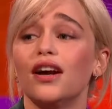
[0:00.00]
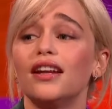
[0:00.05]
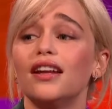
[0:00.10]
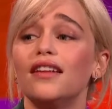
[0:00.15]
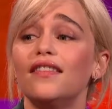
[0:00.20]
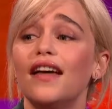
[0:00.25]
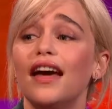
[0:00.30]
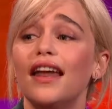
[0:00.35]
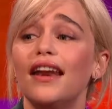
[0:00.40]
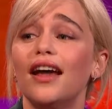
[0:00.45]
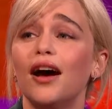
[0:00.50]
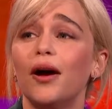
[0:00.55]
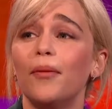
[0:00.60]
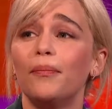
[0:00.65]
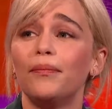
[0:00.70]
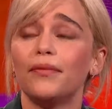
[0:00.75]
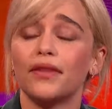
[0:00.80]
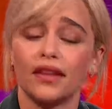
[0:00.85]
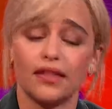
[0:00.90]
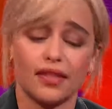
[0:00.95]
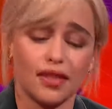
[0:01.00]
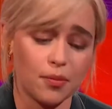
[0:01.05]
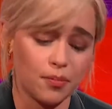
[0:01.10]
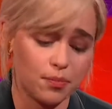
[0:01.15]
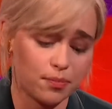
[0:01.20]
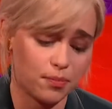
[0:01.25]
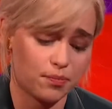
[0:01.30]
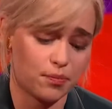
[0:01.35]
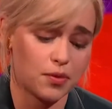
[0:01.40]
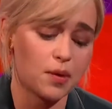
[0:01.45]
And then
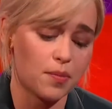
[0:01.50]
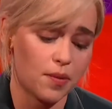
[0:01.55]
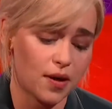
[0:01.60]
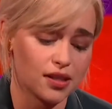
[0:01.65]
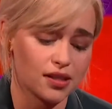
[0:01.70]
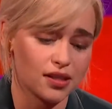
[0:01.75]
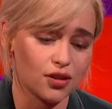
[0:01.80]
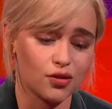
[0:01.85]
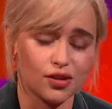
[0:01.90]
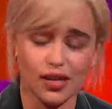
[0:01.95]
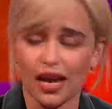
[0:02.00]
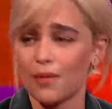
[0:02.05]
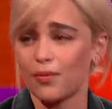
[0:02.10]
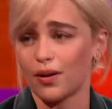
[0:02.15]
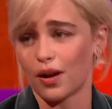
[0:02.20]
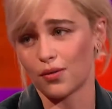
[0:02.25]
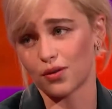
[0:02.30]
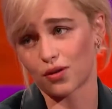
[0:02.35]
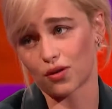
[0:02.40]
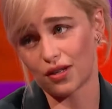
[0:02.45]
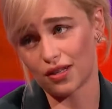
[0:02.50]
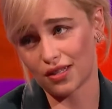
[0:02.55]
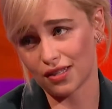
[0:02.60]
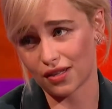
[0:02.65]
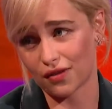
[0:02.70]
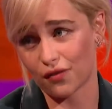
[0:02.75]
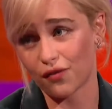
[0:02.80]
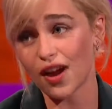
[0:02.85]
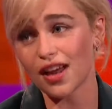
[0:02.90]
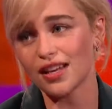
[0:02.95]
the person whose table I was on is a
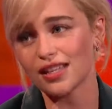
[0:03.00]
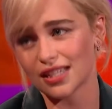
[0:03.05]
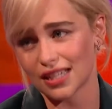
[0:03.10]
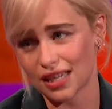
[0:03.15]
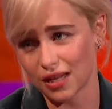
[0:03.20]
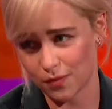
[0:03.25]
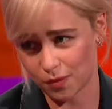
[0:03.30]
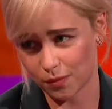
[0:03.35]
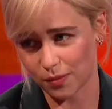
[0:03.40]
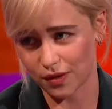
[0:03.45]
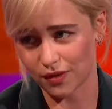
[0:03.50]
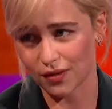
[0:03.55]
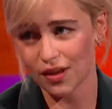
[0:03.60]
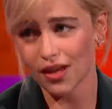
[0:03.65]
friend, and he was being